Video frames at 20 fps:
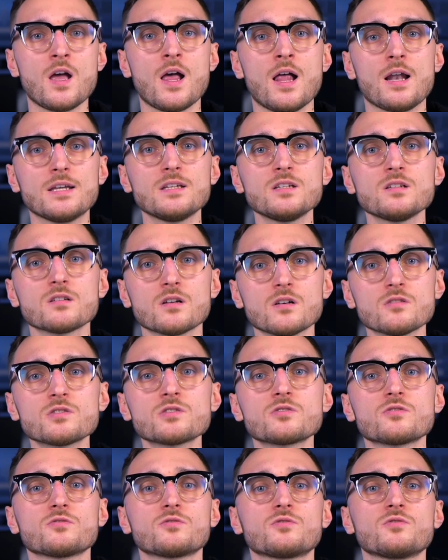Lead
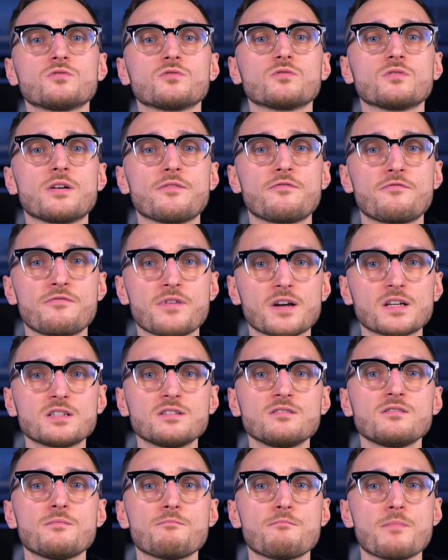allows you to
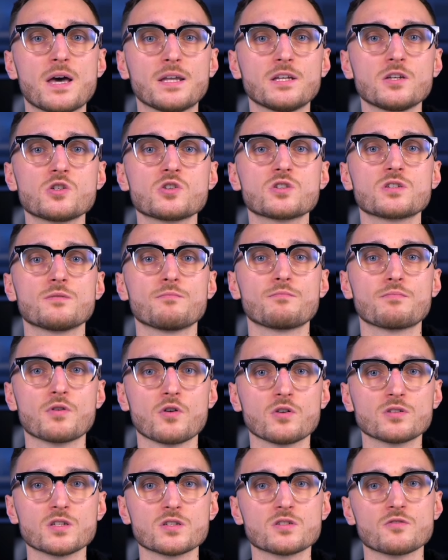effectively manage the
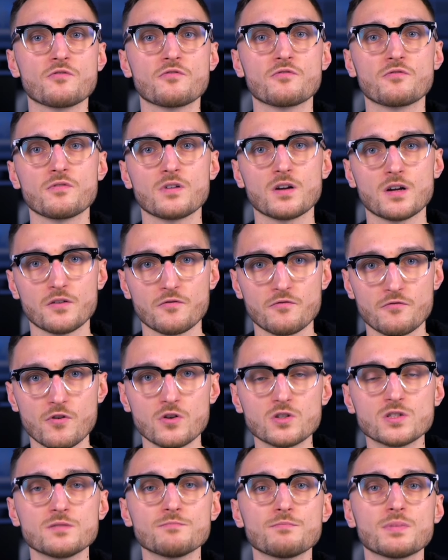process of
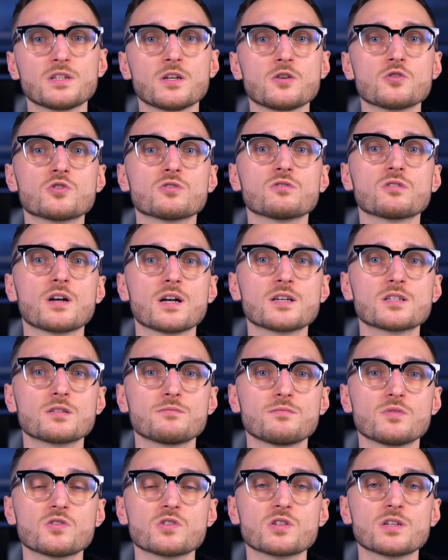converting potential
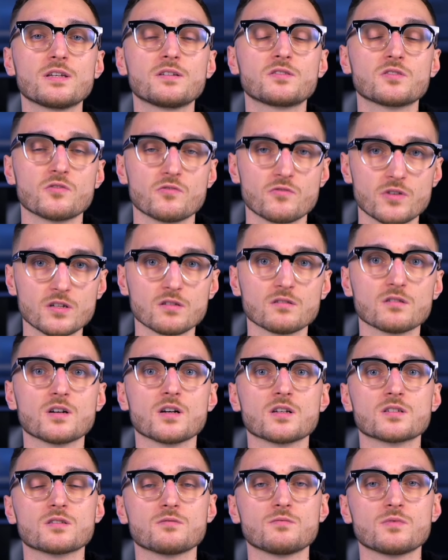customers into real
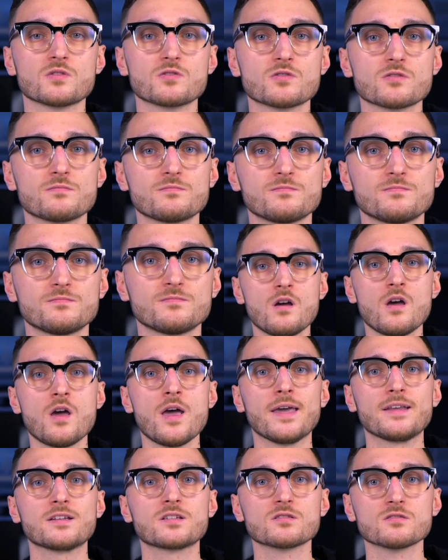customers.
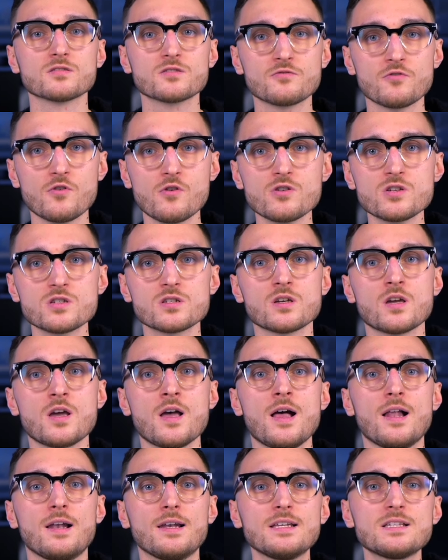In Salesforce,
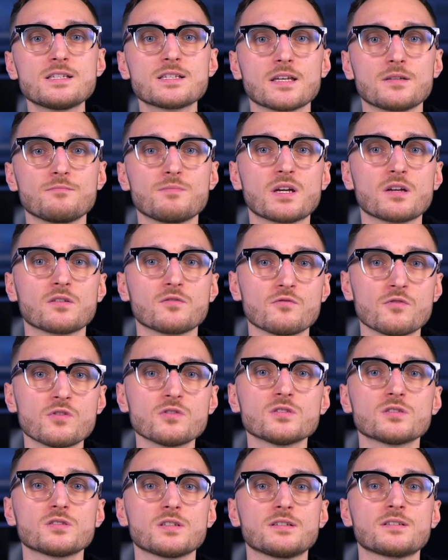leads can be
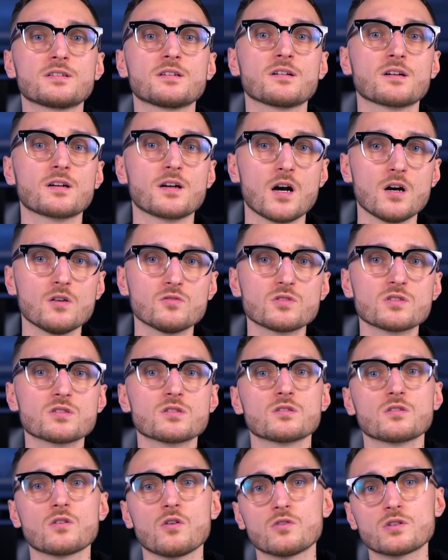converted into accounts,
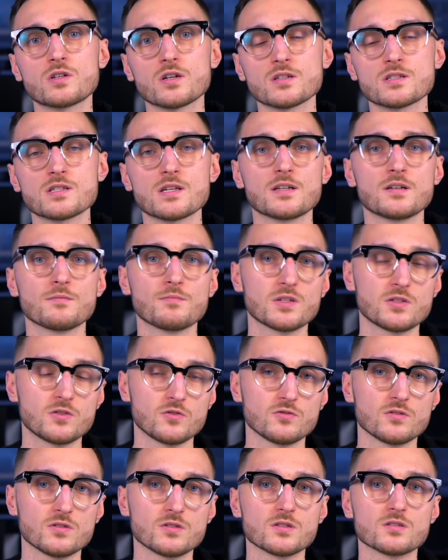contacts, and
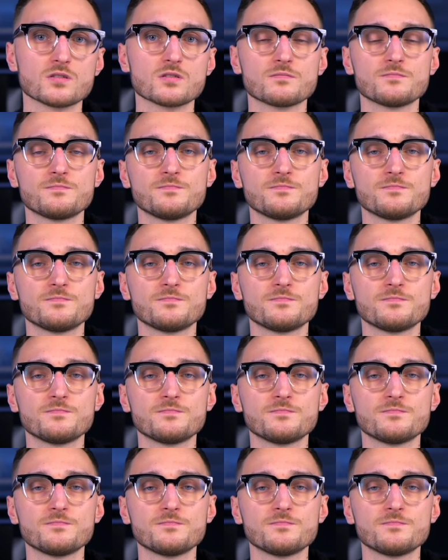opportunities.